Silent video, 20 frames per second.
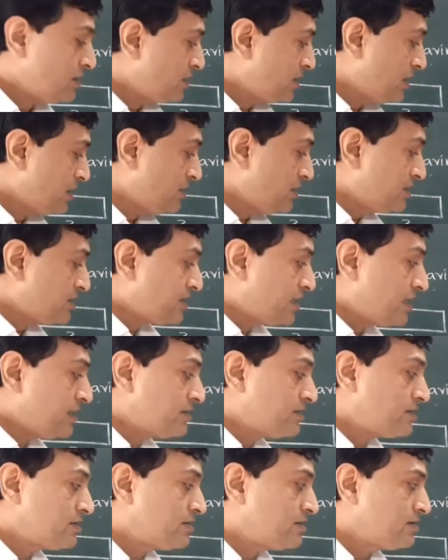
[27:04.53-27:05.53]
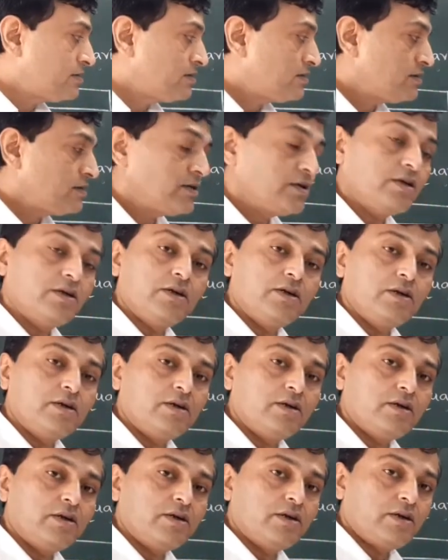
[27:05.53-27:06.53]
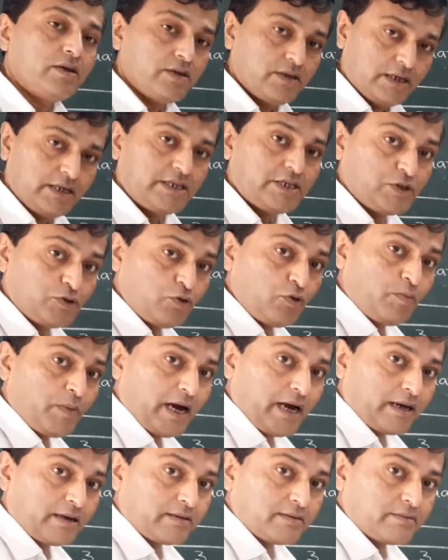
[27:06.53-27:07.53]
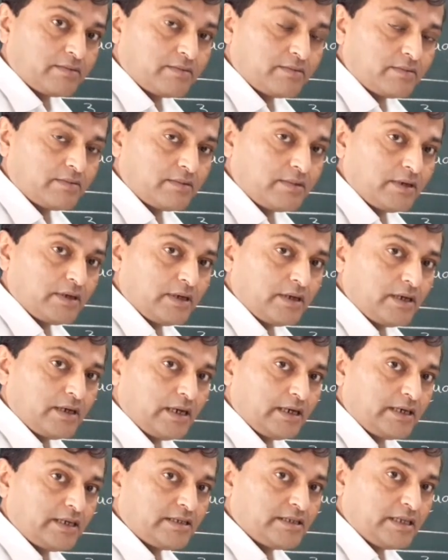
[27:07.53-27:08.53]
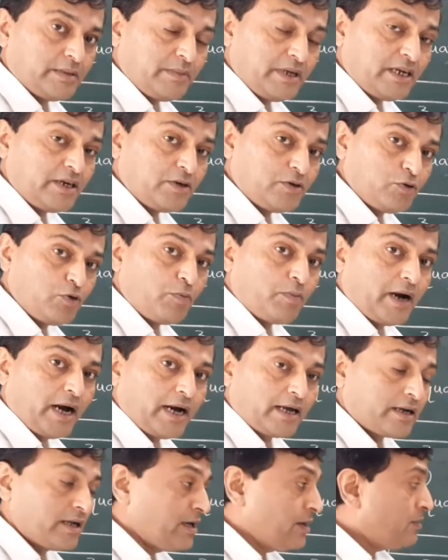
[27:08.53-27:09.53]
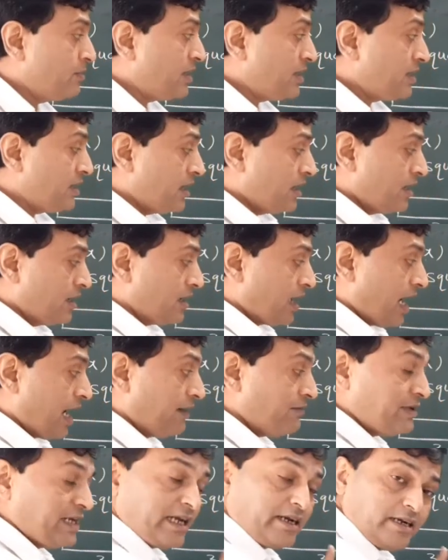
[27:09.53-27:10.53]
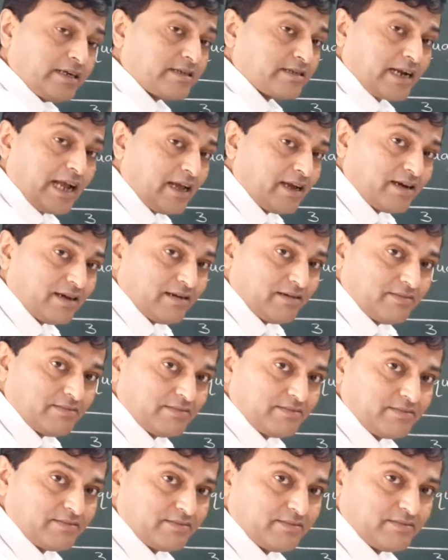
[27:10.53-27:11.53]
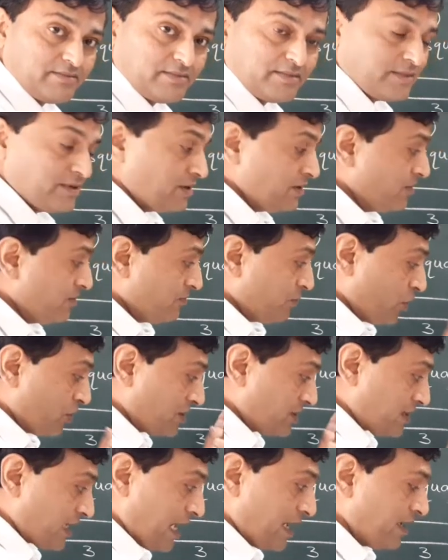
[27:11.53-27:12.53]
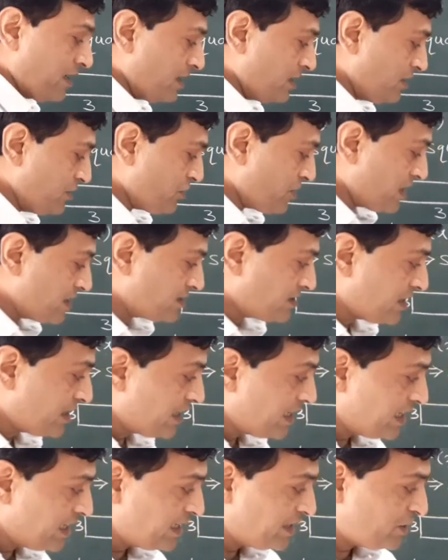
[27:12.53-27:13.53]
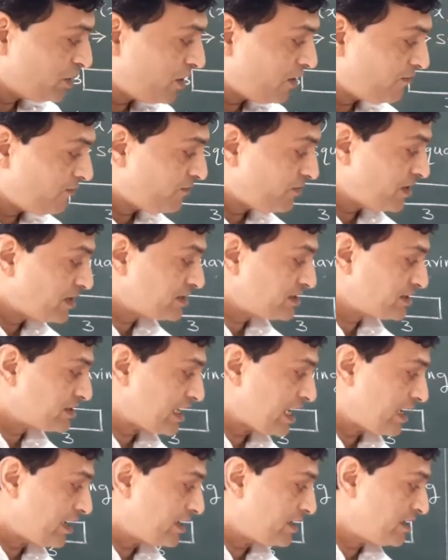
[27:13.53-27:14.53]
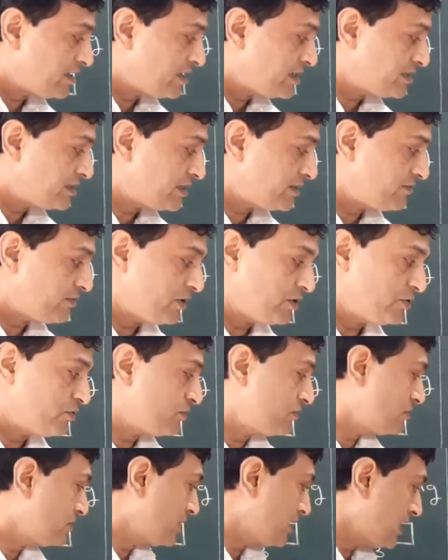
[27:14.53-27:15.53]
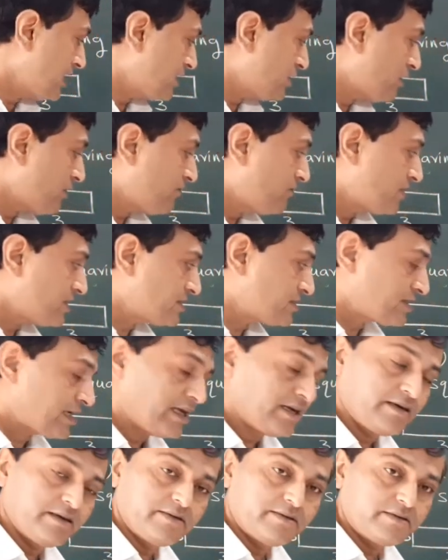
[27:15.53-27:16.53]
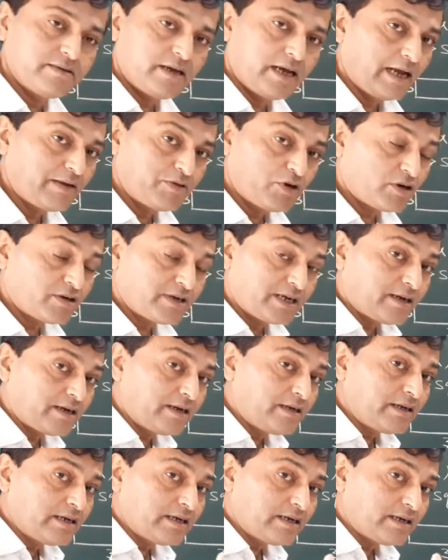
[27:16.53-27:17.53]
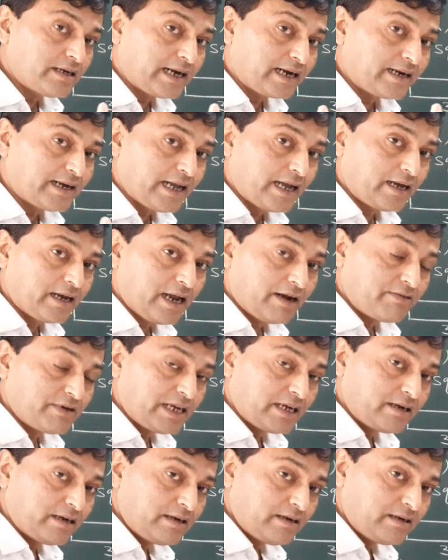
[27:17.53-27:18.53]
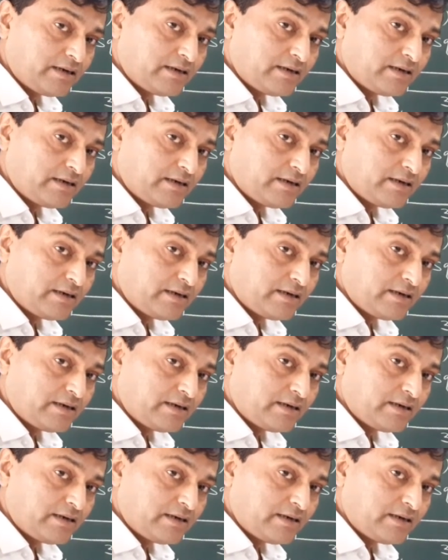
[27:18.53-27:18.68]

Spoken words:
In this case, it is 2 pi r. It is seeming 2 pi r. But I have taken triangle. For triangle, you can say area of first triangle is equal to area of first triangle. I have not taken rectangle. I have taken